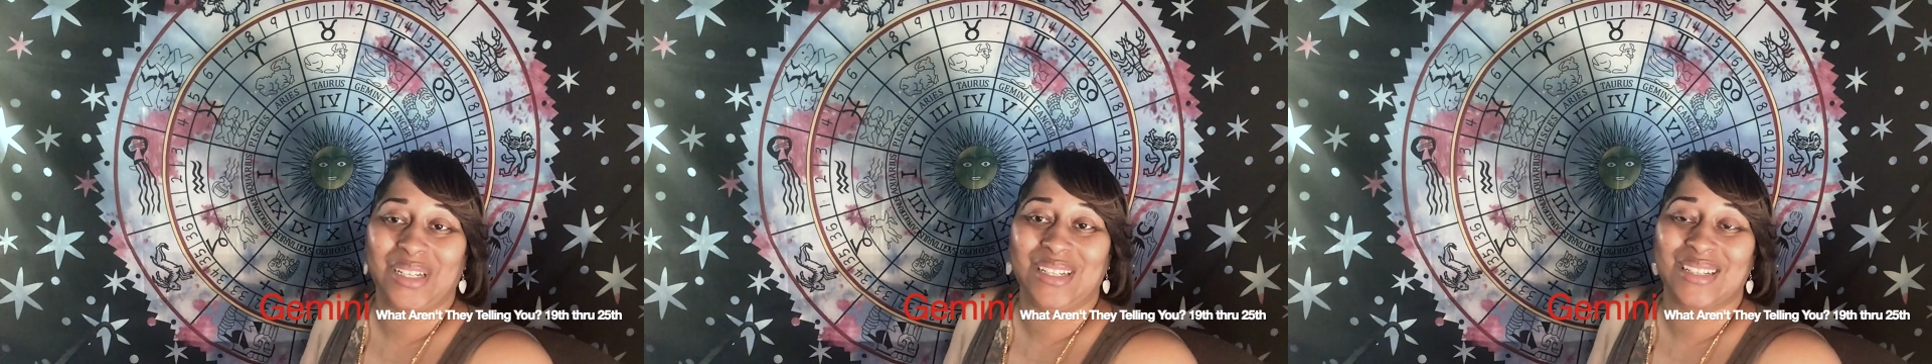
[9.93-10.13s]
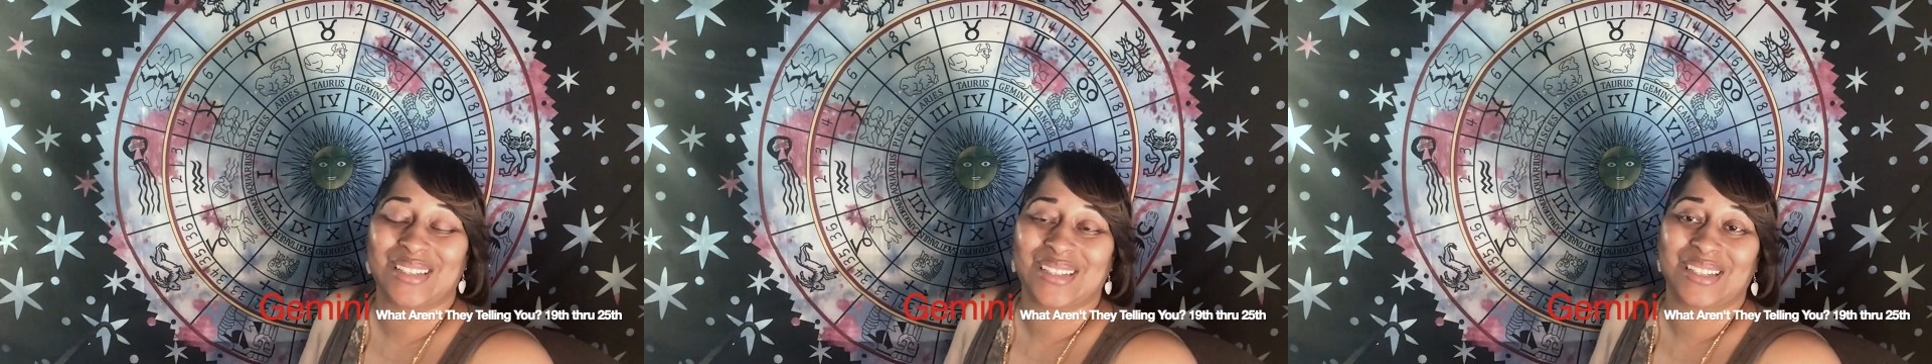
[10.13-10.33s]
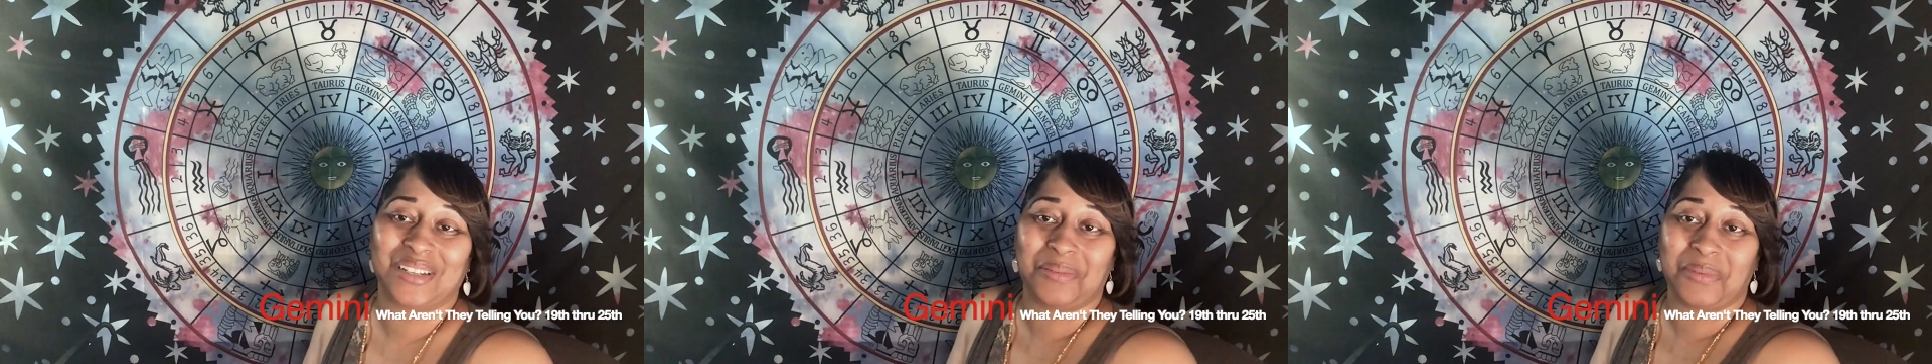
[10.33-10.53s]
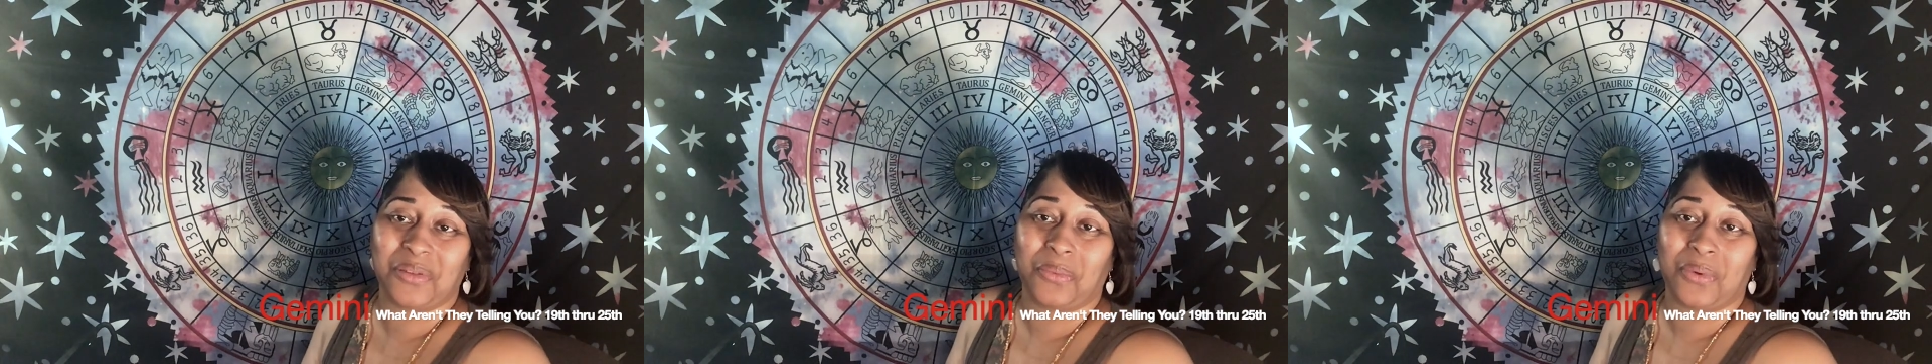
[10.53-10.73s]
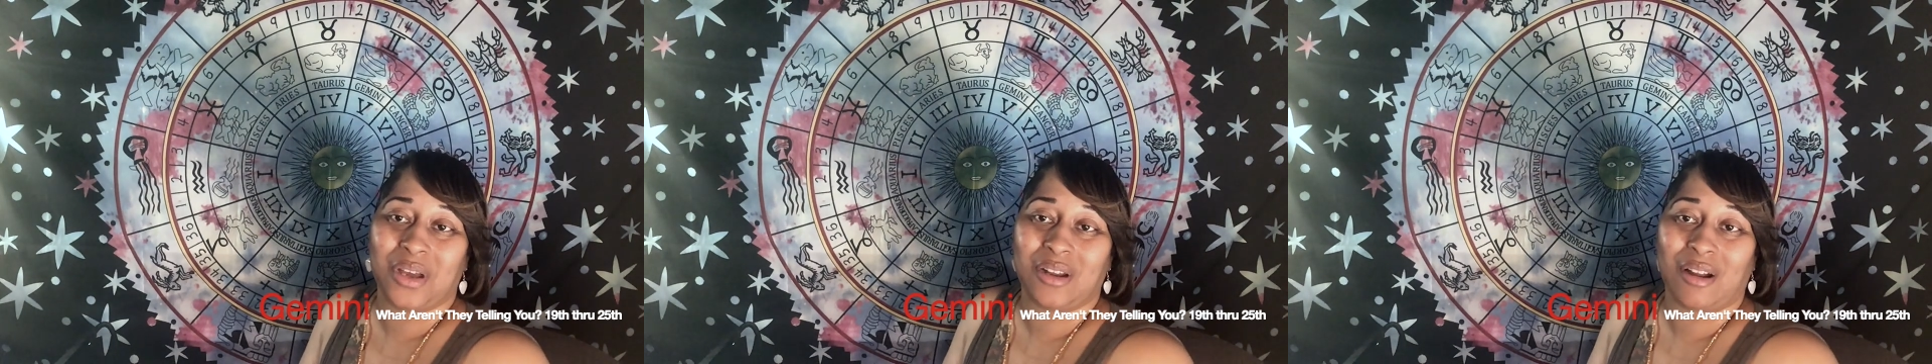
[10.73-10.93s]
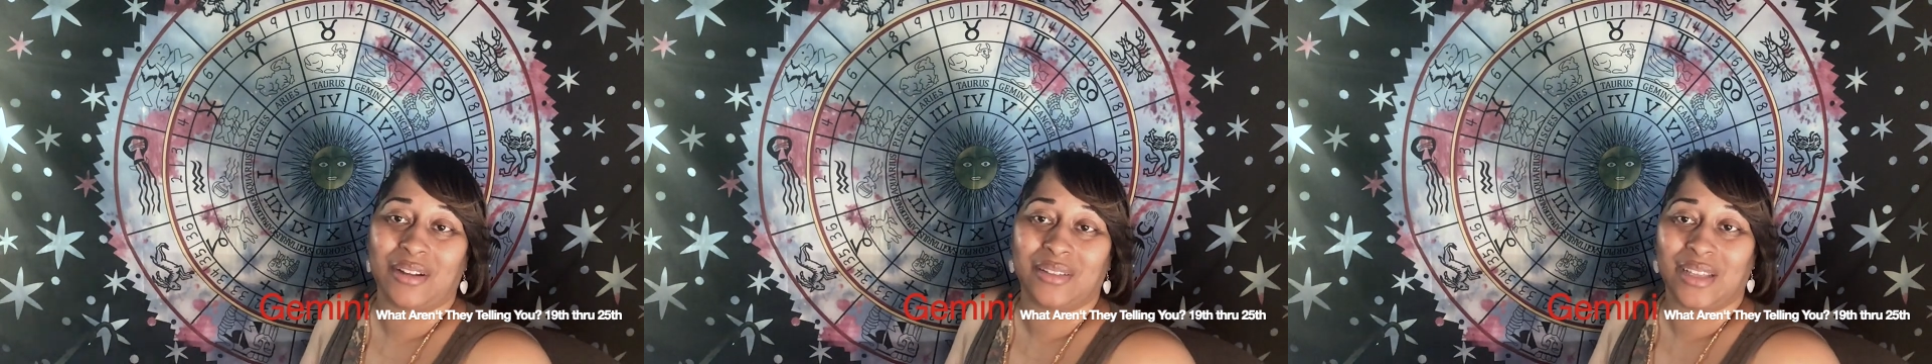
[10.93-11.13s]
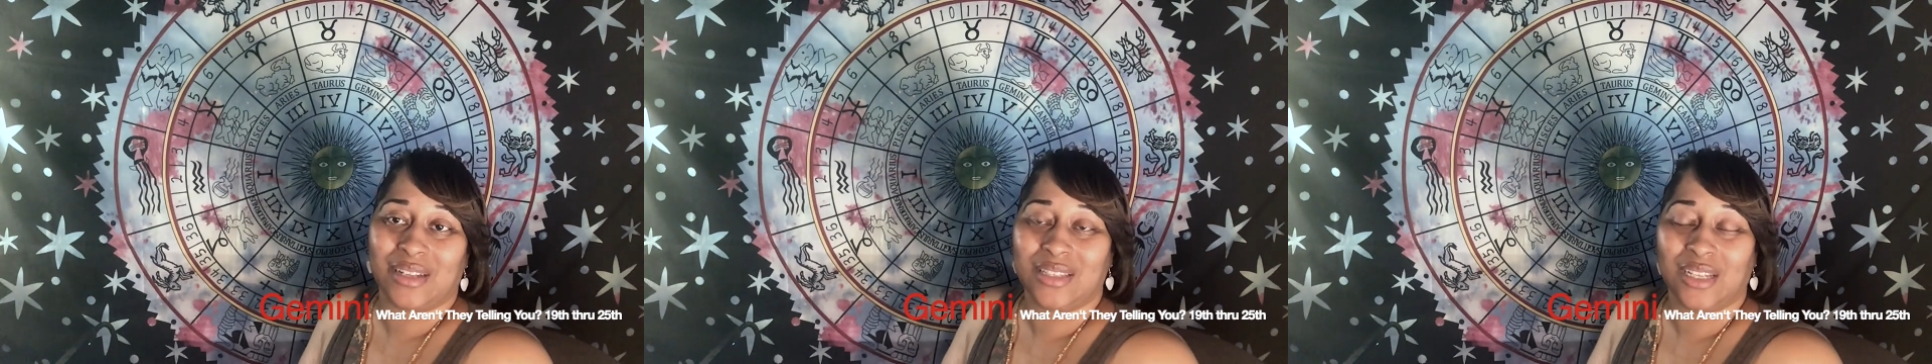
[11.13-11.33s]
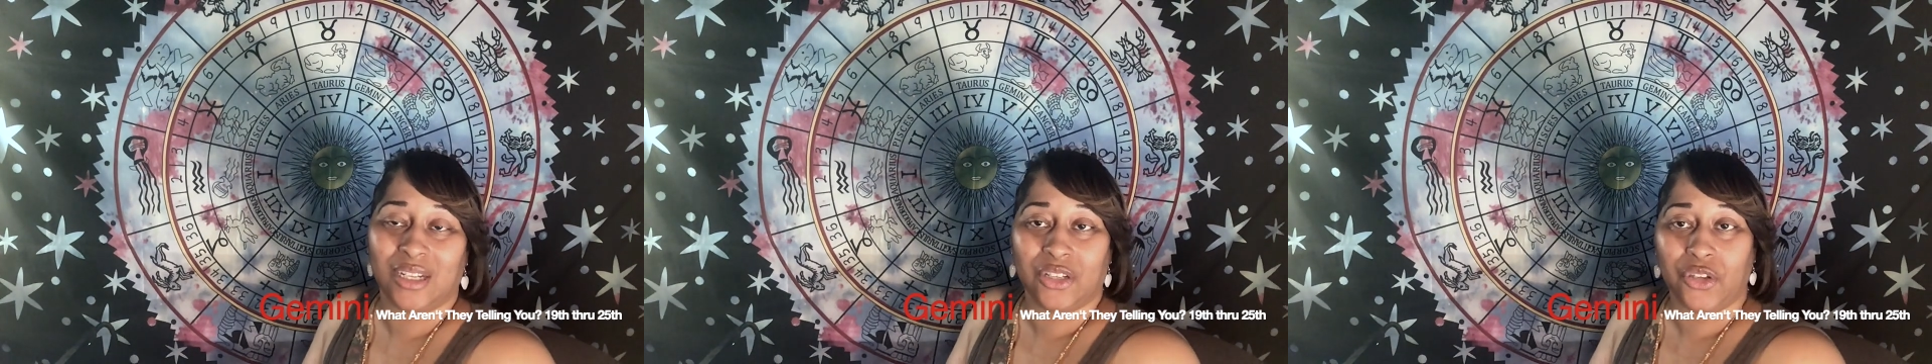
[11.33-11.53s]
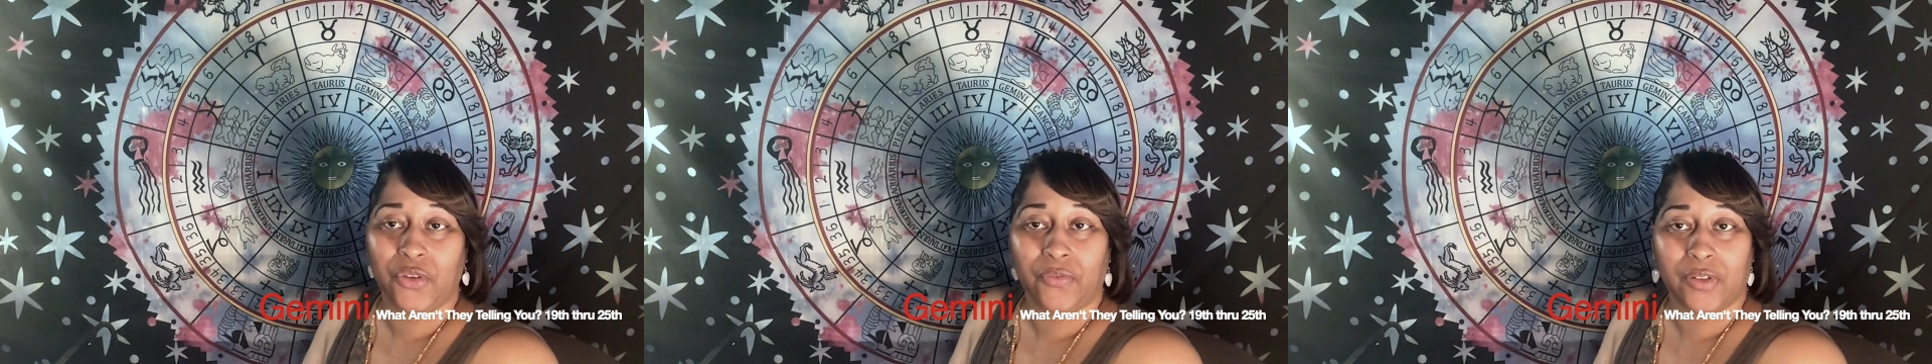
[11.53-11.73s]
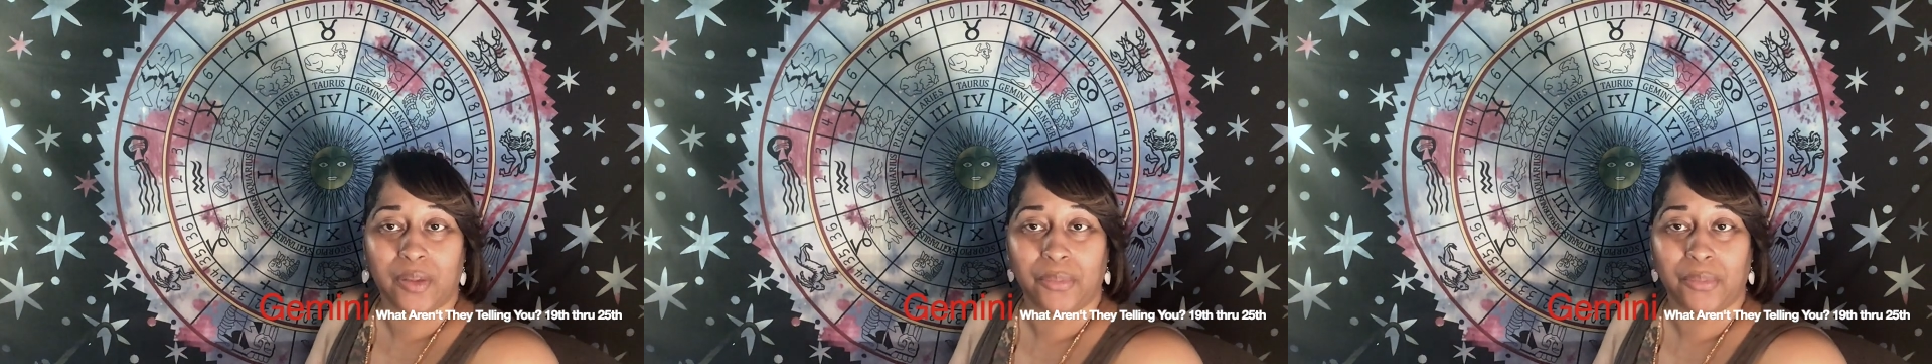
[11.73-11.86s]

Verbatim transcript: This is going to be the What Aren't They Telling You for the